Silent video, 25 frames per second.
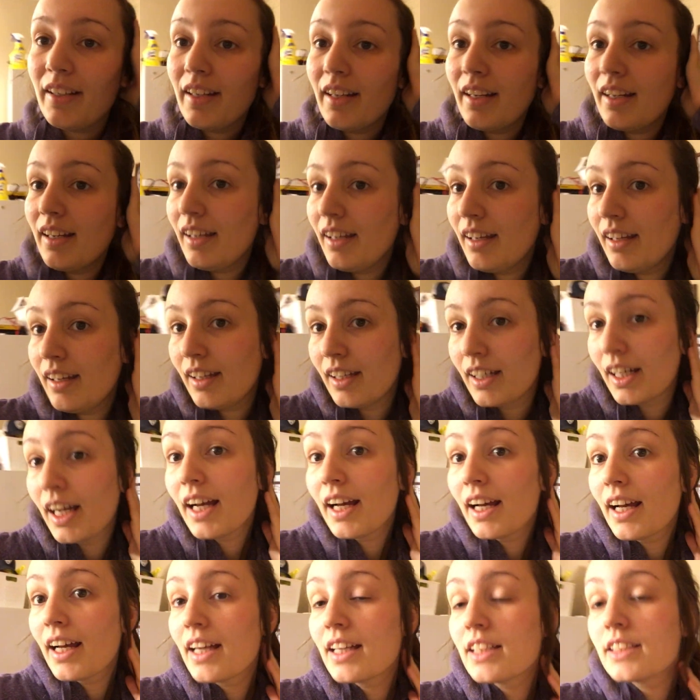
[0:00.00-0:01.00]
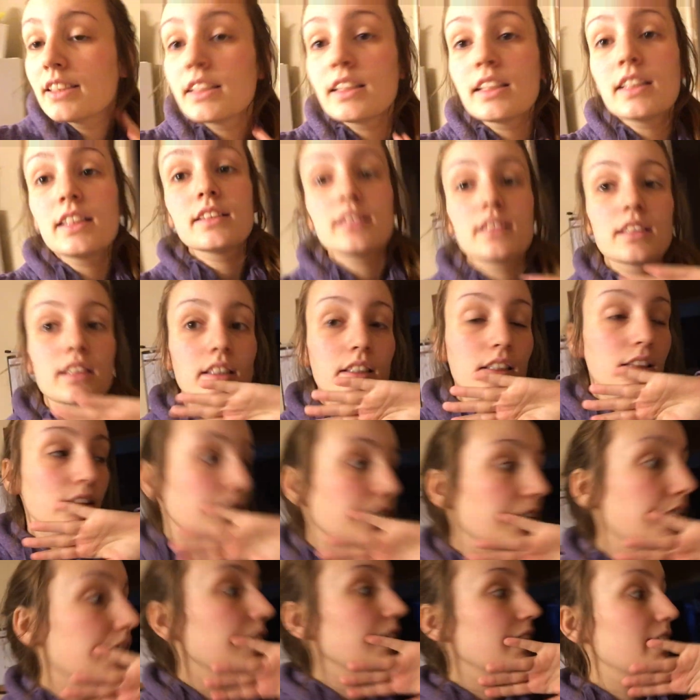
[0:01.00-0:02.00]
hey guys, it is later
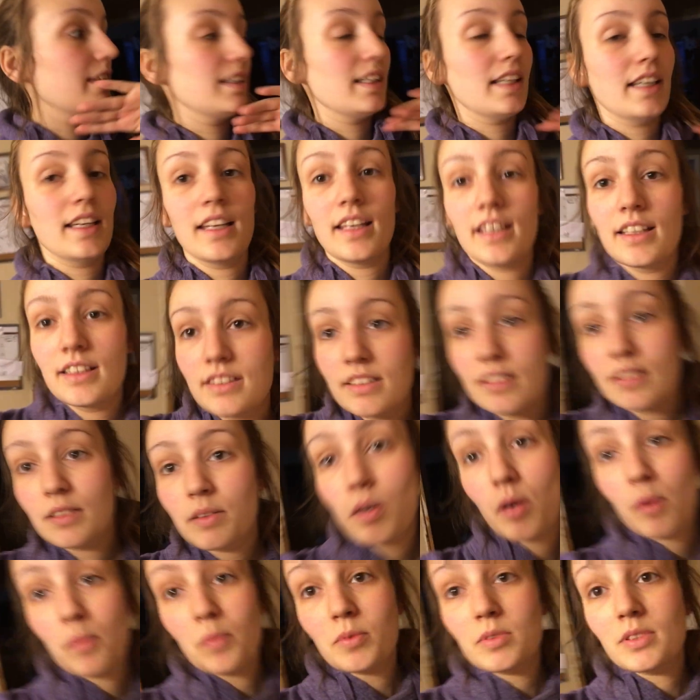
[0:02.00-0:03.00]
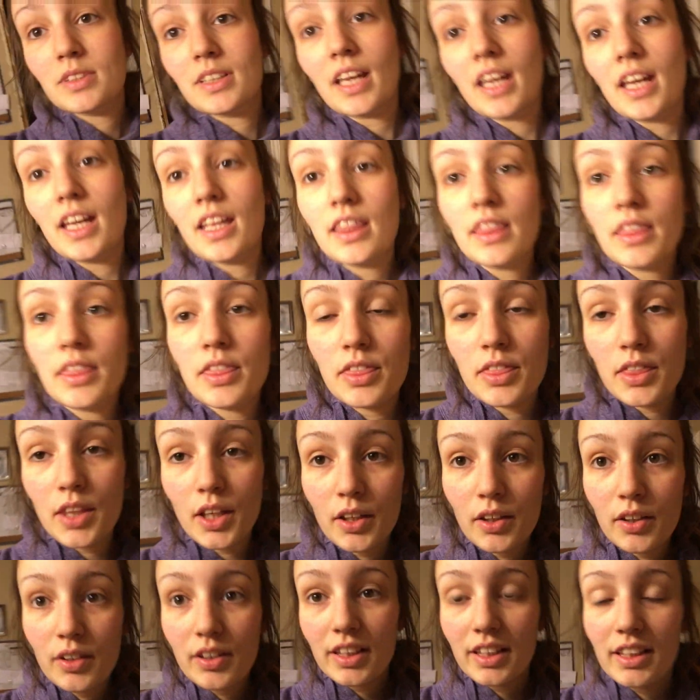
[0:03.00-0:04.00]
on in the day. It is almost
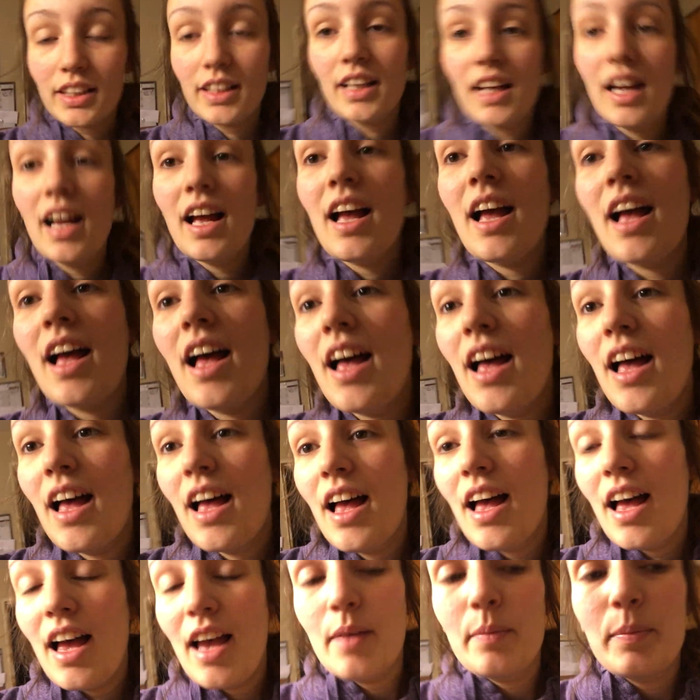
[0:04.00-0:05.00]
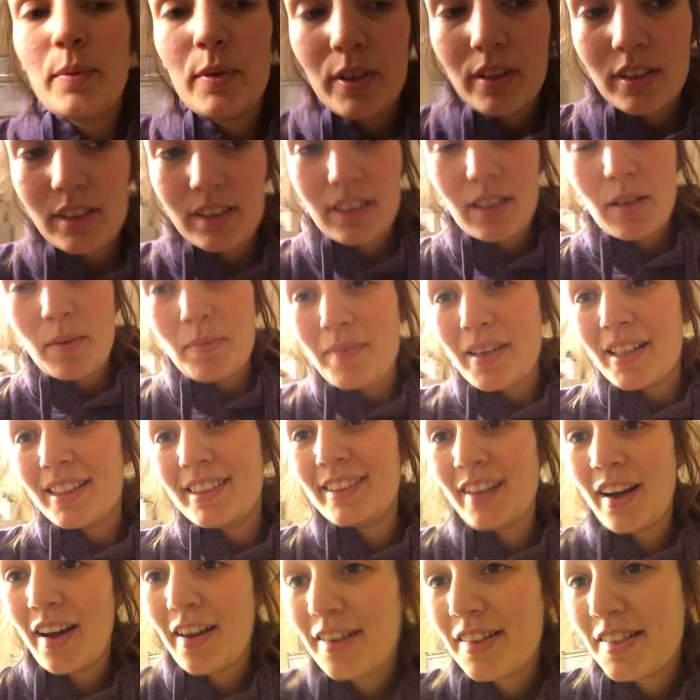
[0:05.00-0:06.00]
8:30. I put my
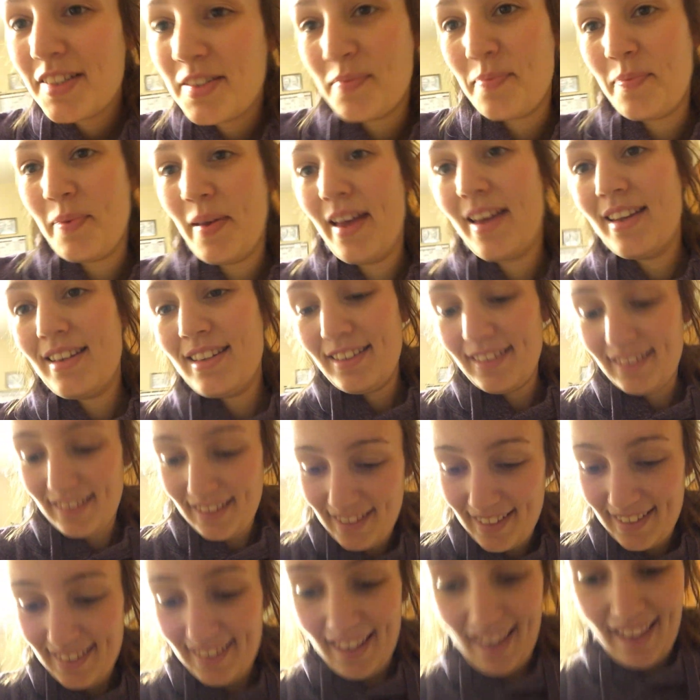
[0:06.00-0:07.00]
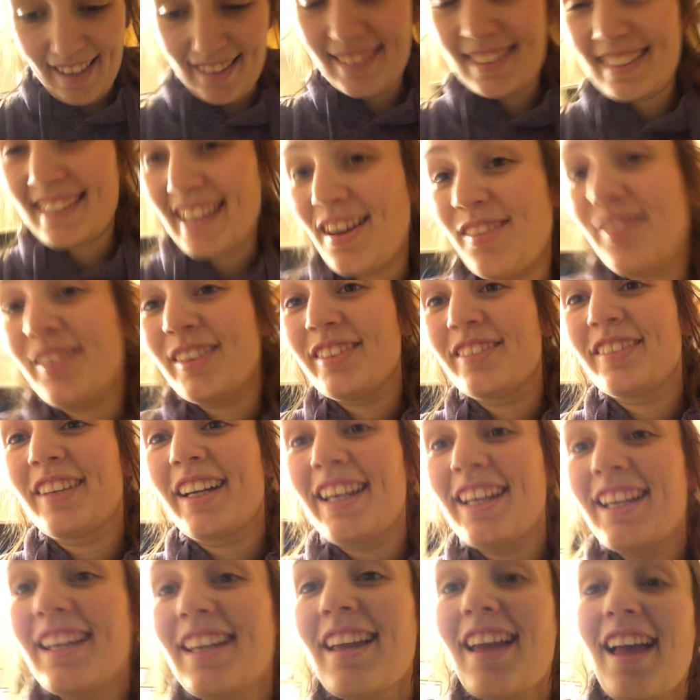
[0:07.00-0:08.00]
daughter to bed at 7,
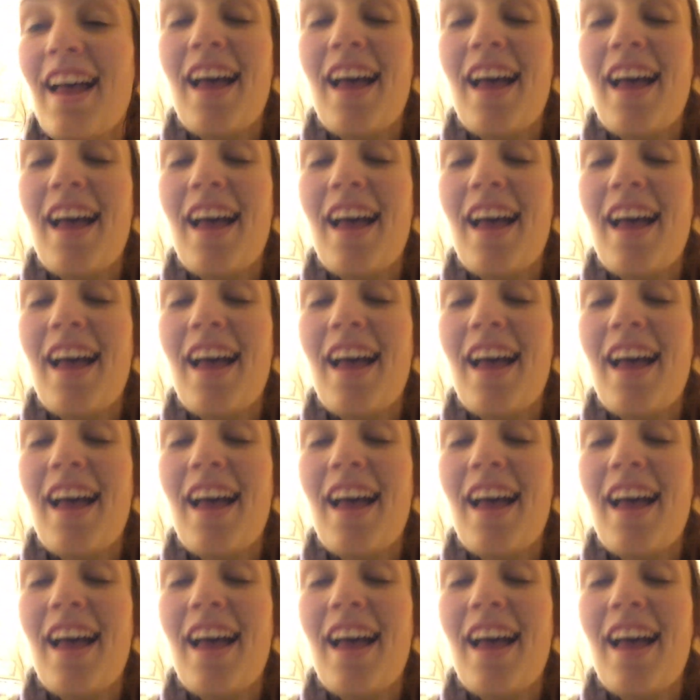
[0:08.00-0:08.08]
right?